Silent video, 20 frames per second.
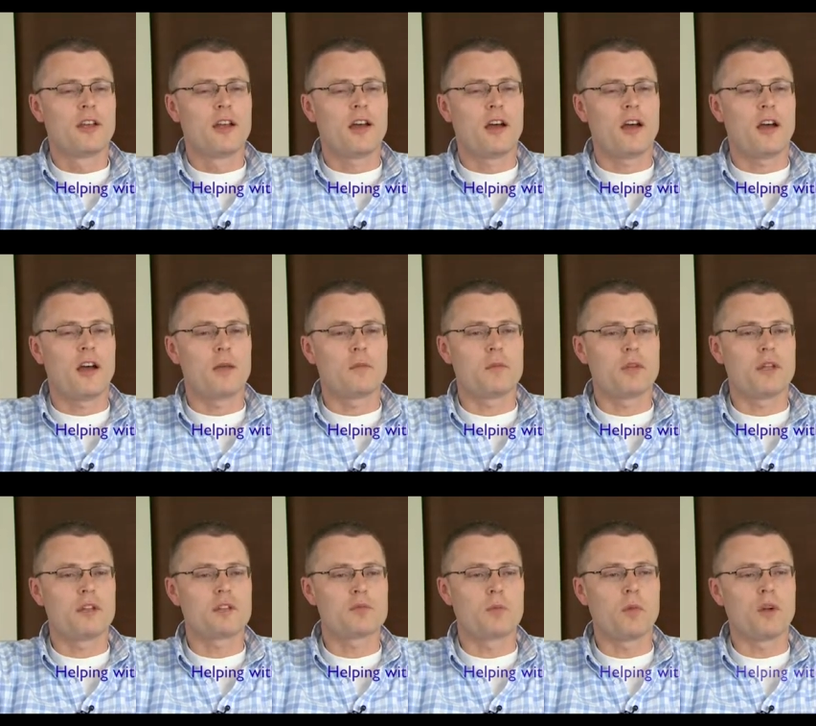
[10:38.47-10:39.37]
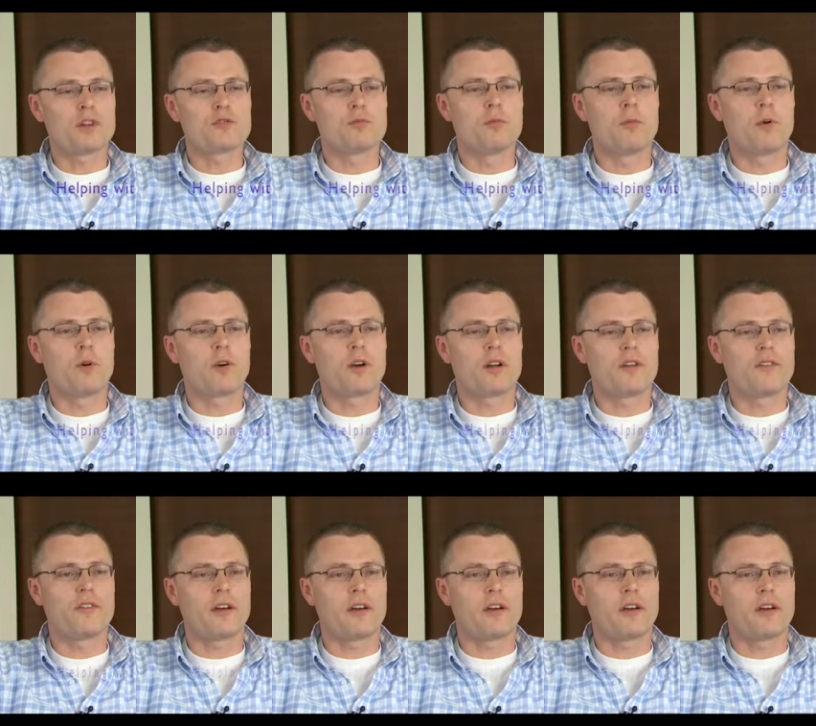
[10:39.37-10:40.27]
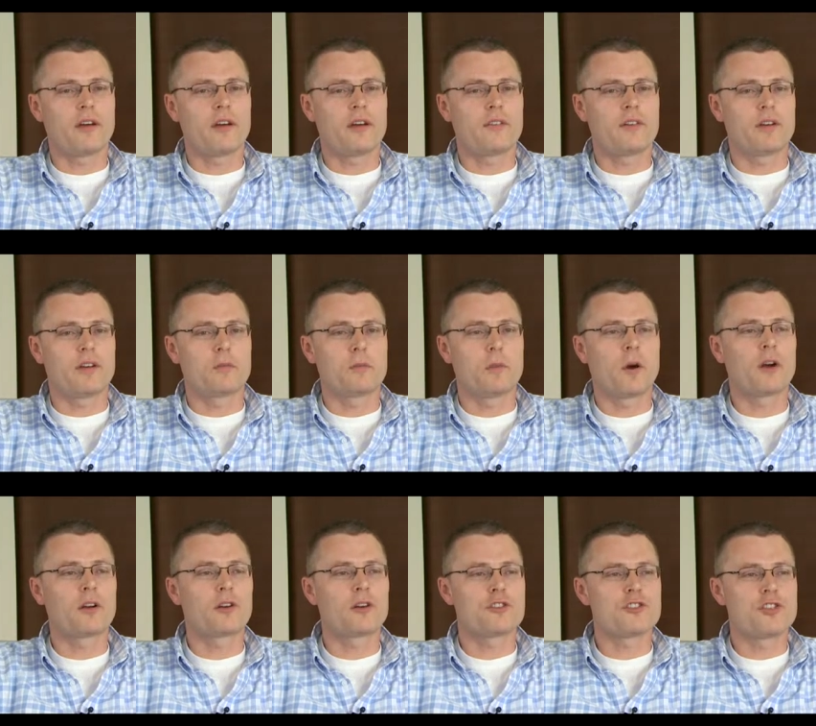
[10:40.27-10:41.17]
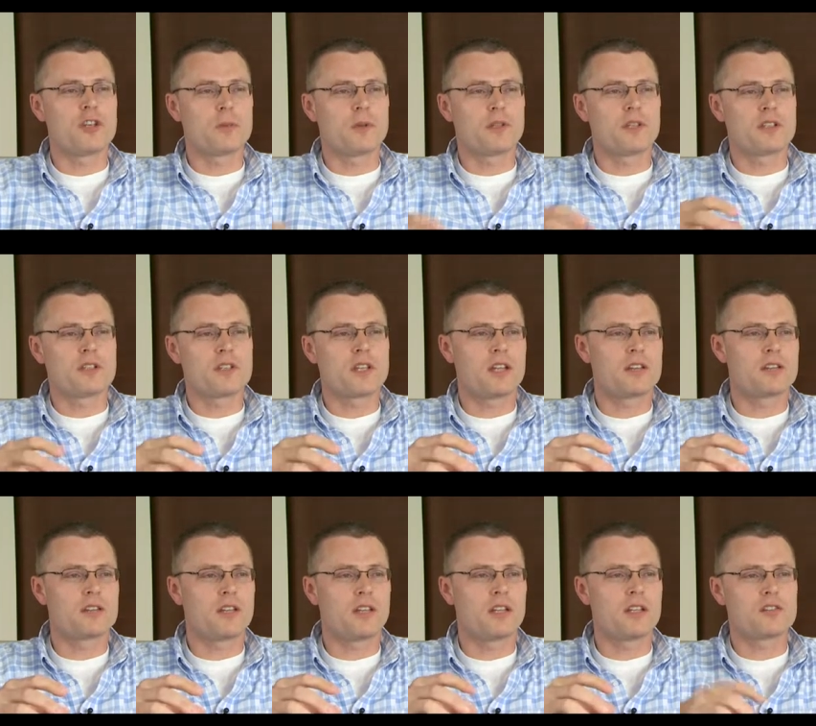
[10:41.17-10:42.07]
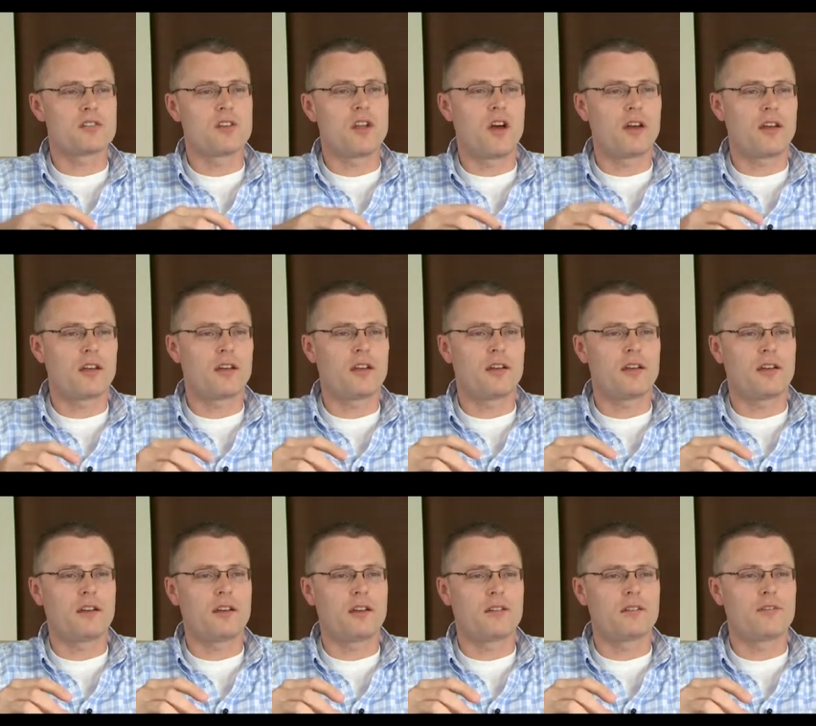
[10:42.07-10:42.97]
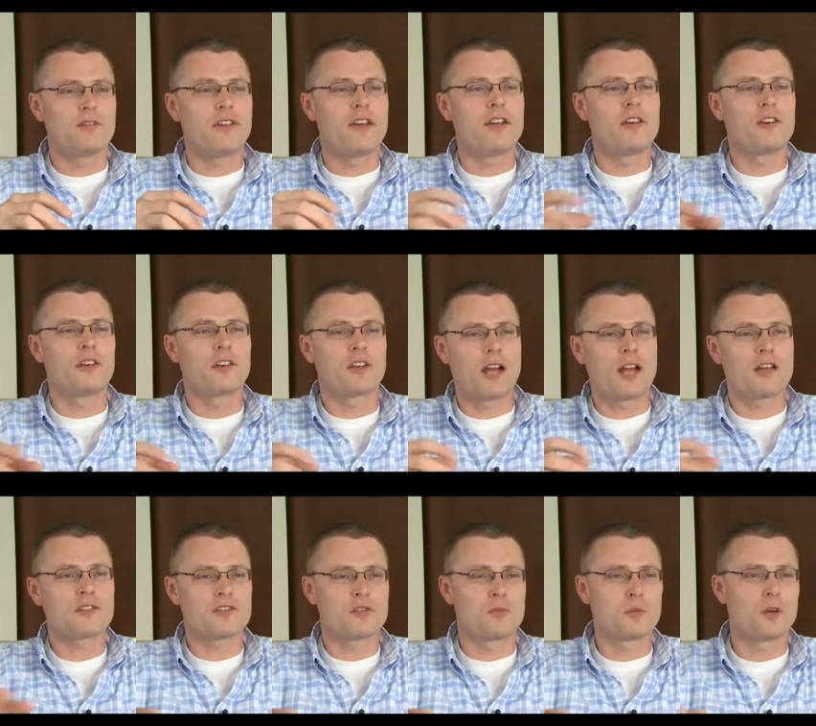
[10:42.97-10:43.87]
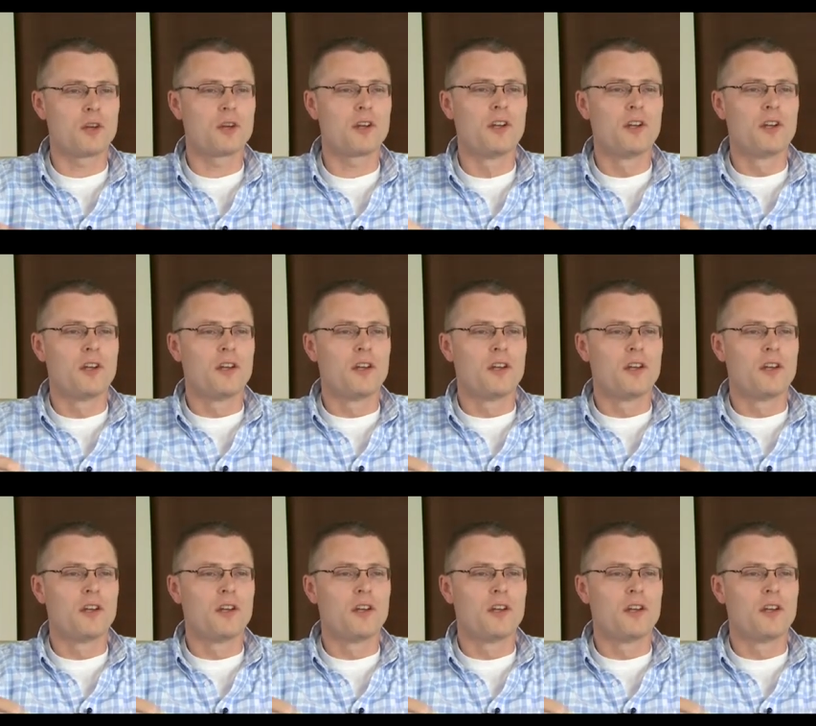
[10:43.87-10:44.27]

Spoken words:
It is much more of a partnership in the sense that it's not a vendor-customer,